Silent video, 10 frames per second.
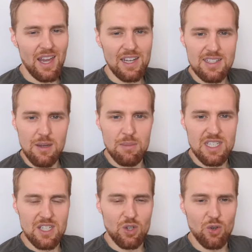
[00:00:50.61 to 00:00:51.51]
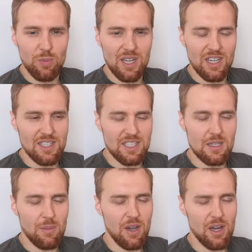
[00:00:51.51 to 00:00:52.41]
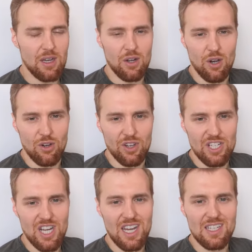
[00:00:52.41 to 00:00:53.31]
And I say mystical because, to my knowledge,